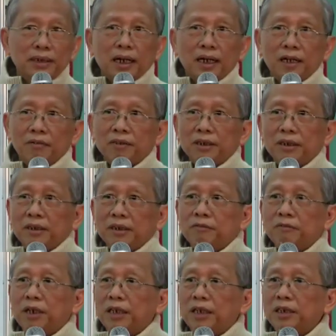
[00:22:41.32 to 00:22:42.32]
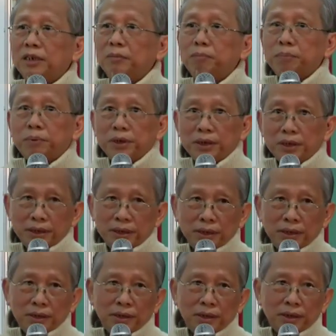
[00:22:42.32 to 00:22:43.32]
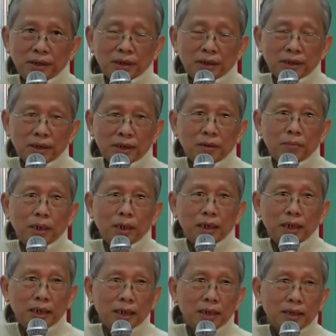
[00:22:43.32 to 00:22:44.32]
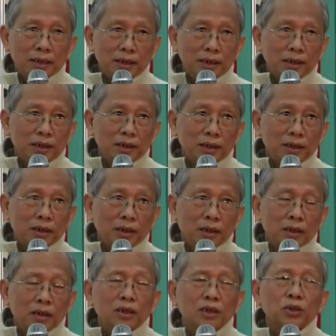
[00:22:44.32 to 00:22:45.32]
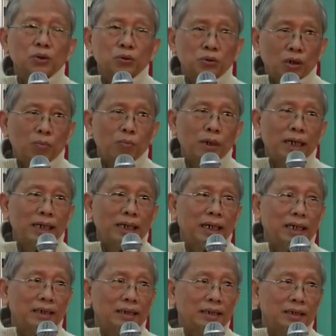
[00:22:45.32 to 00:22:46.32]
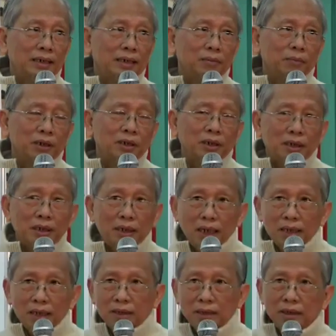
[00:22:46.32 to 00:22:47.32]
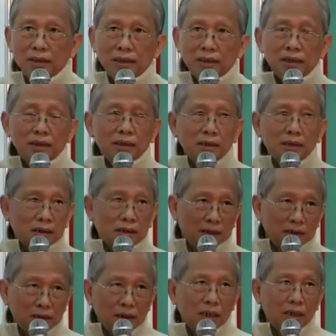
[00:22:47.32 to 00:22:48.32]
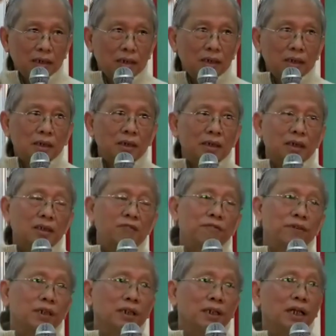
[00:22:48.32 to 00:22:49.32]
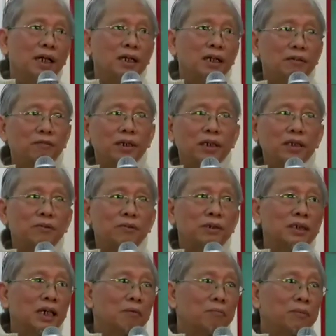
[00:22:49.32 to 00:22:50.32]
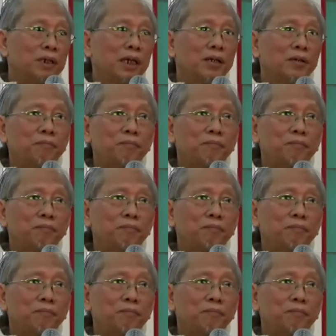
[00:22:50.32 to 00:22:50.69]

heaven, where he preached the Mahayana teaching, the so-called Mahayana teaching, because that teaching is different when he was up there.